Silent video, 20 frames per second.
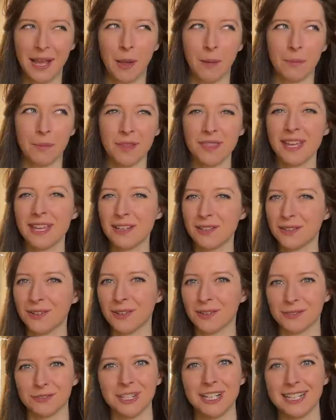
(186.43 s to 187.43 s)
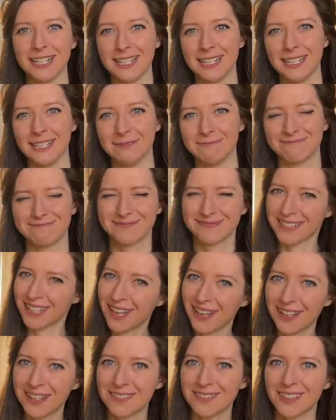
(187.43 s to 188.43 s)
but they look really
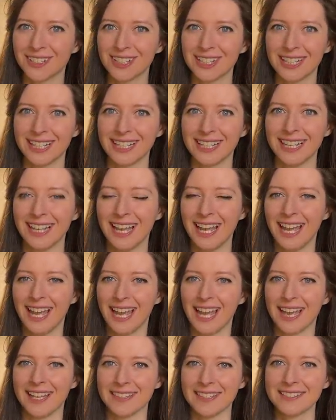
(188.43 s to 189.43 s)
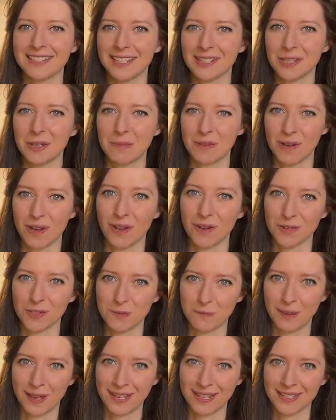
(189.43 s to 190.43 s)
kind of ugly and they take up a lot of
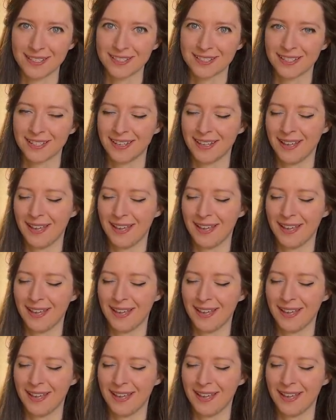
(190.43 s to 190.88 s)
space.